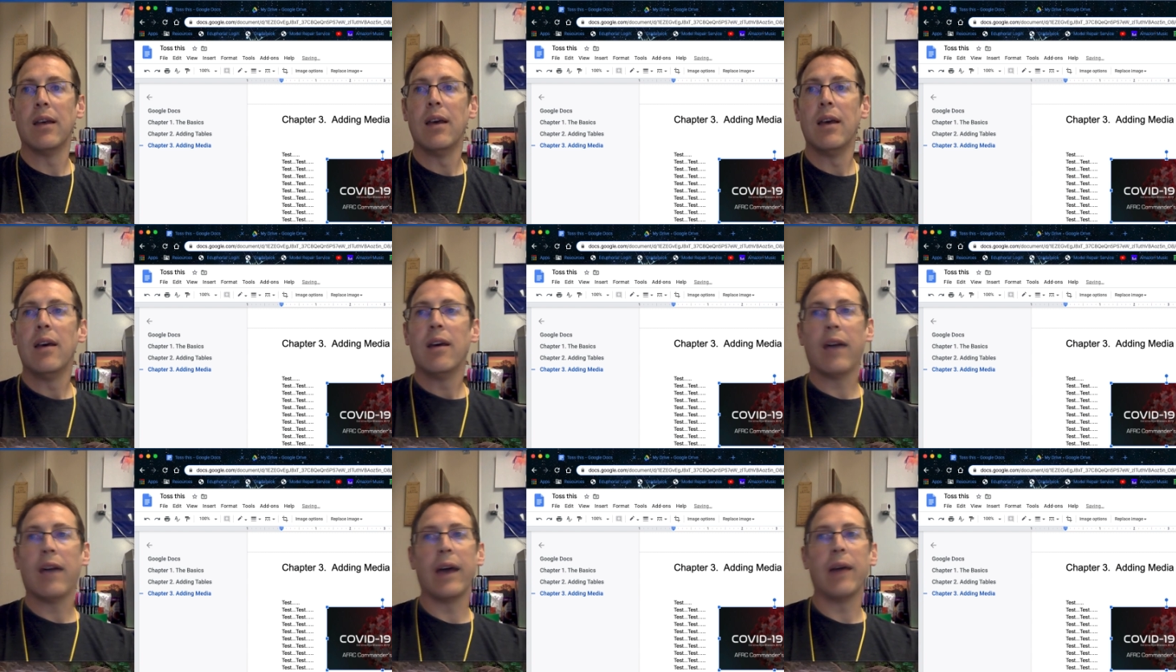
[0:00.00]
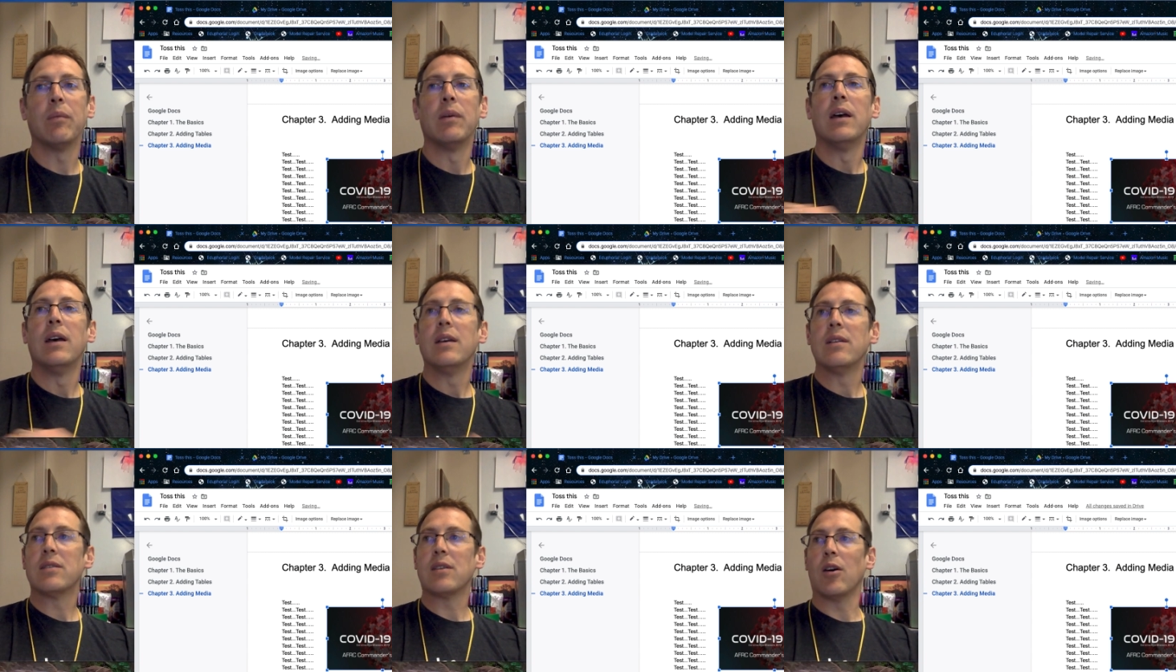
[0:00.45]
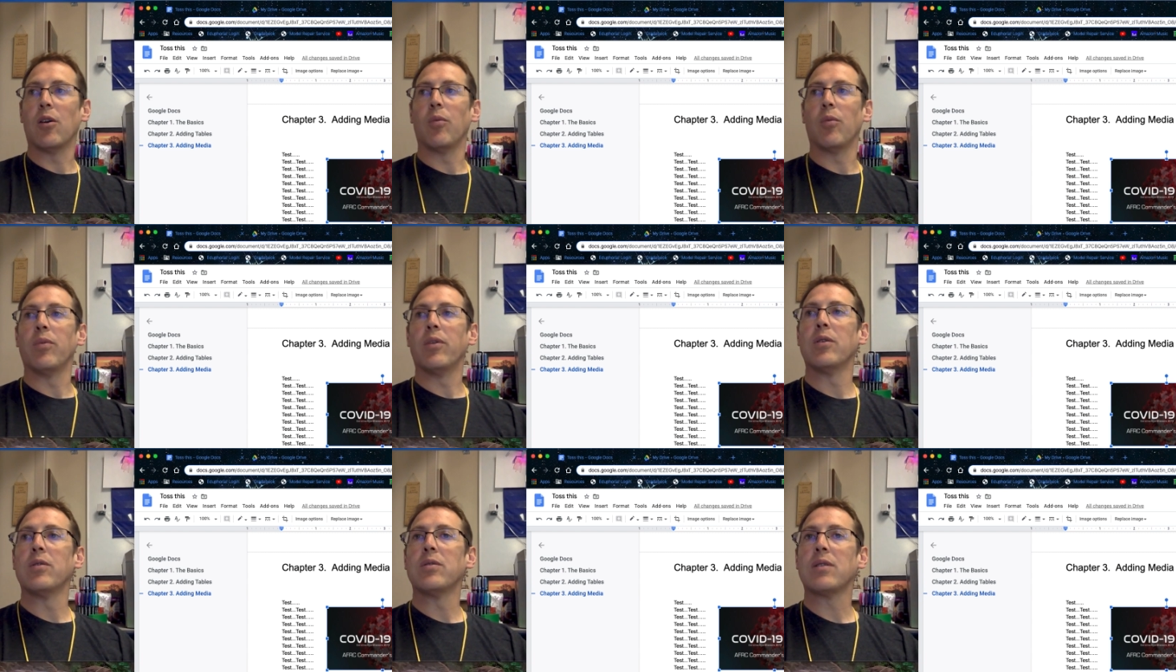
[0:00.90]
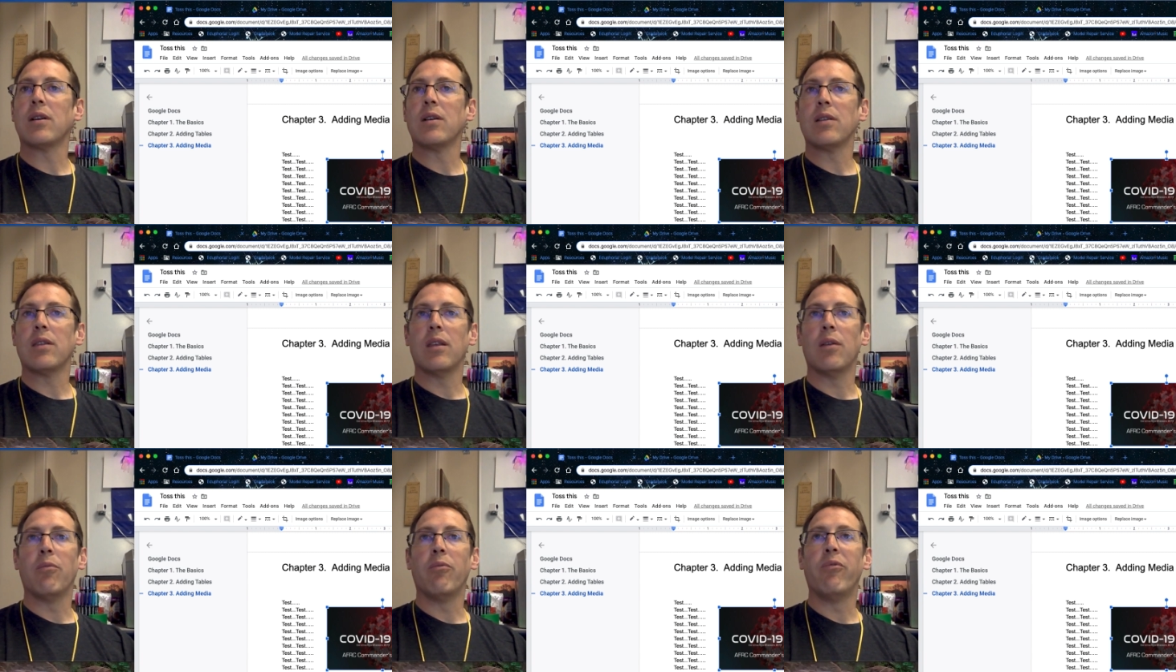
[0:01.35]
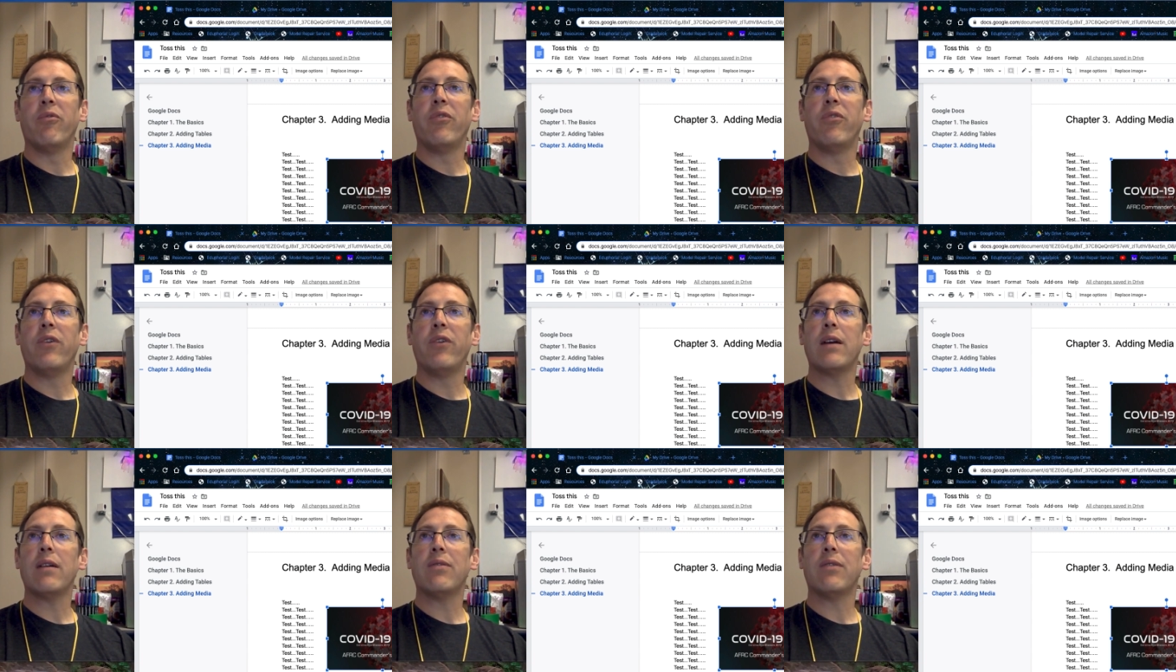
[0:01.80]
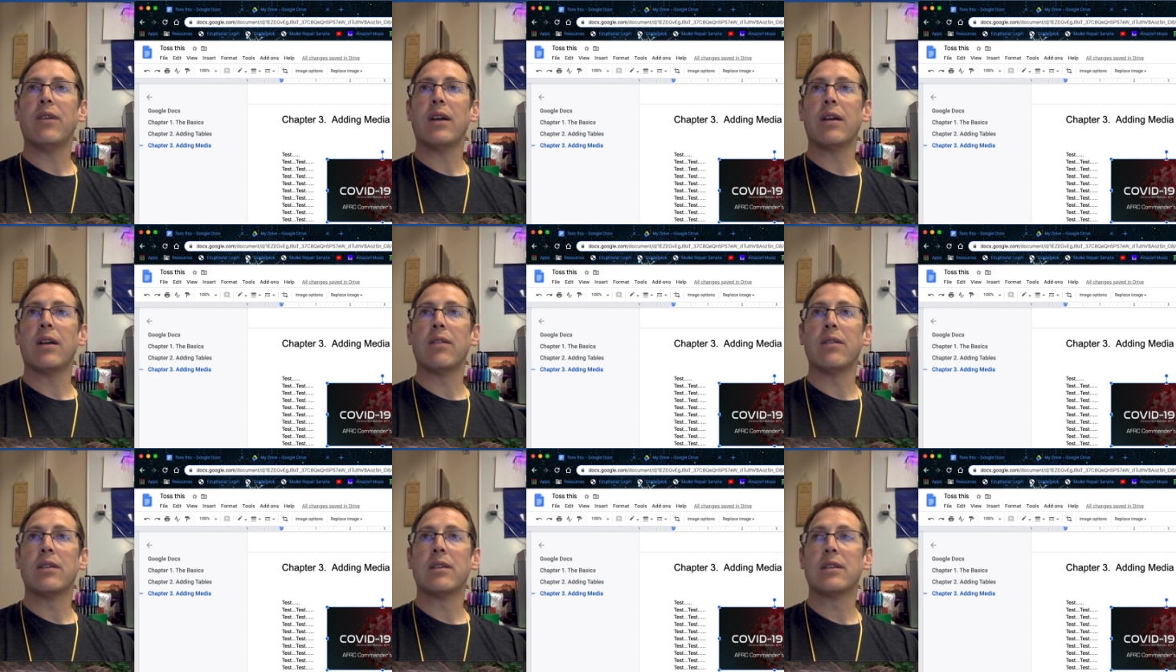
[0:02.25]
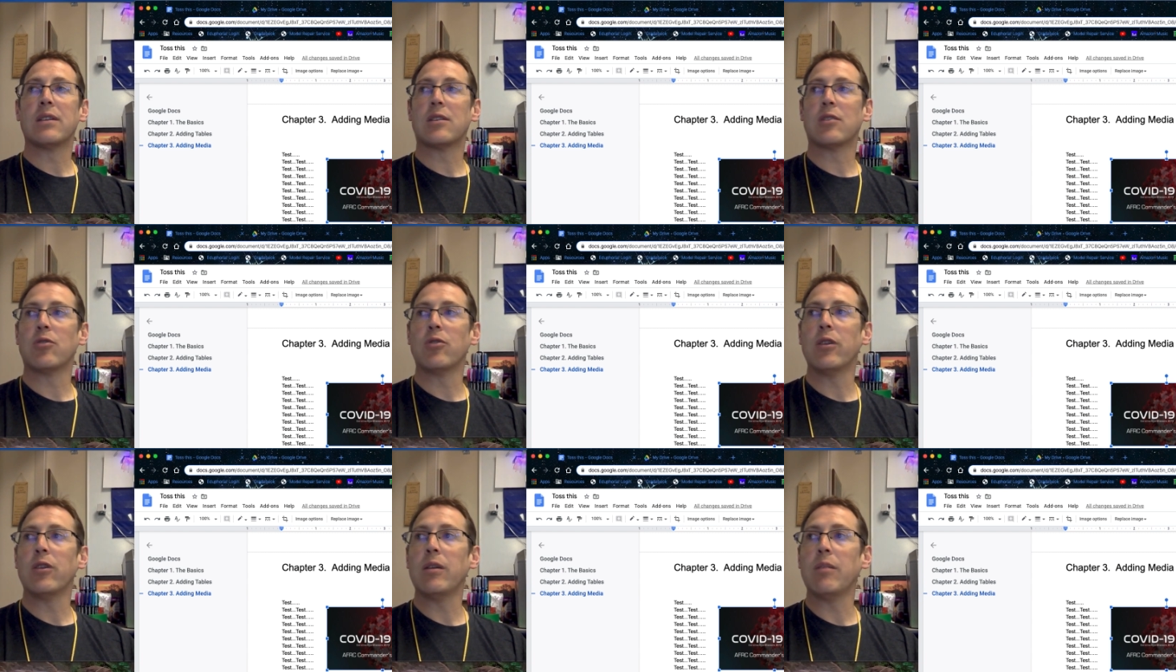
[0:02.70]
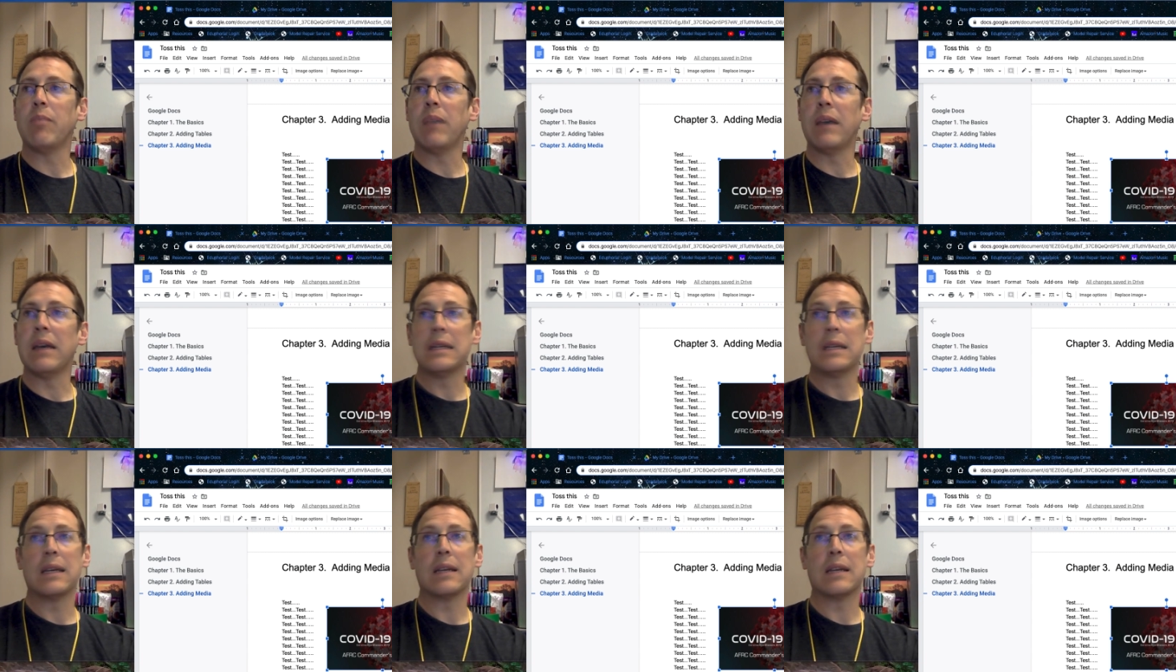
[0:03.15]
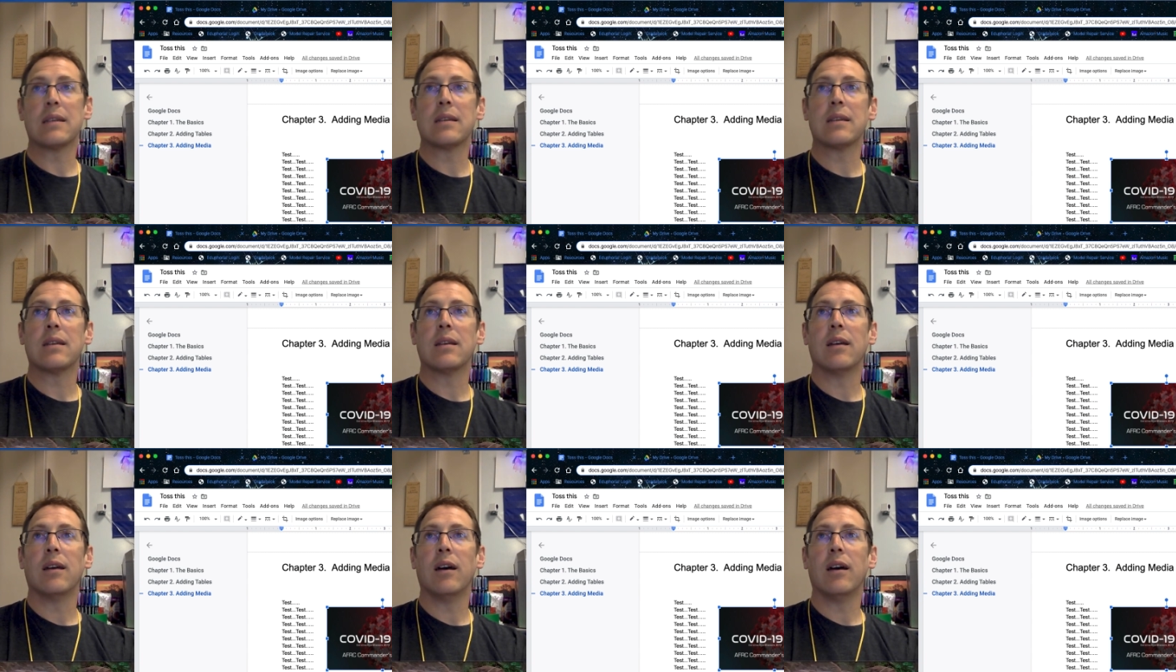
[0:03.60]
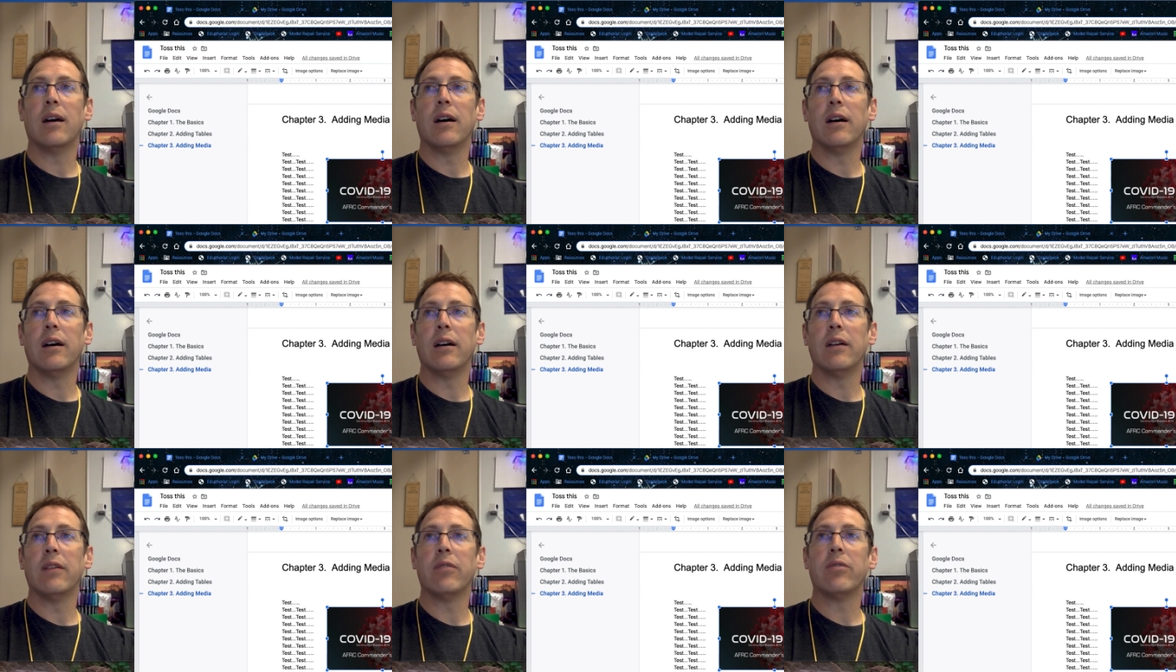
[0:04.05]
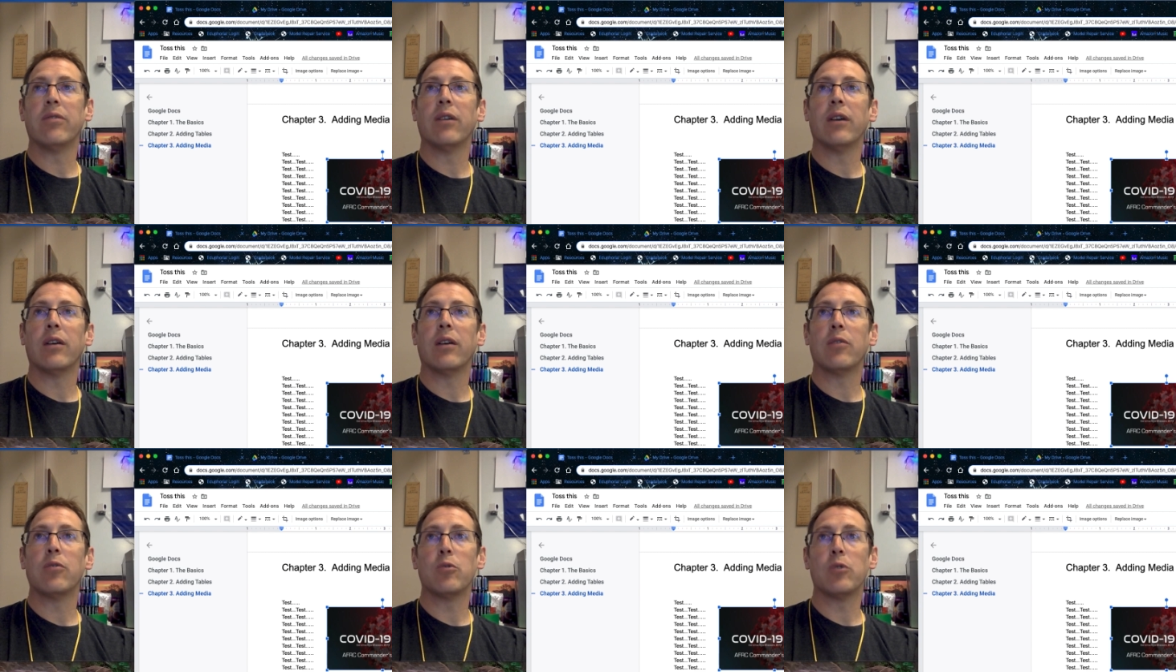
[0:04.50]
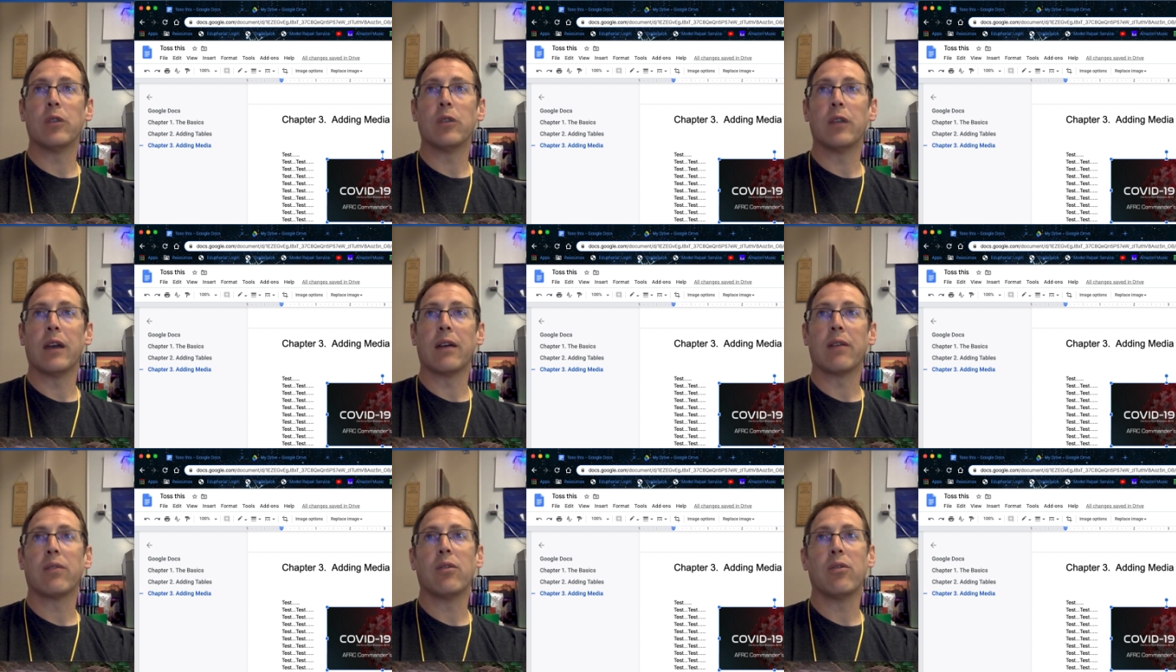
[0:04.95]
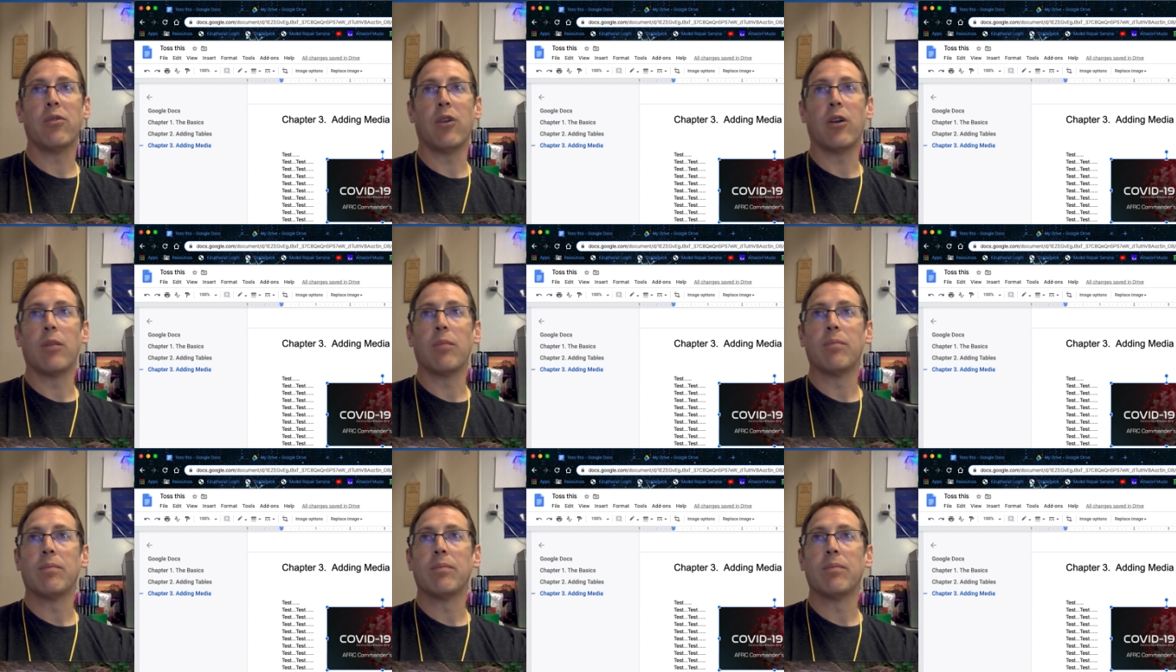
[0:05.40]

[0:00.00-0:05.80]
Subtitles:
Okay, so those are the very, very extreme basics of Google Docs so far.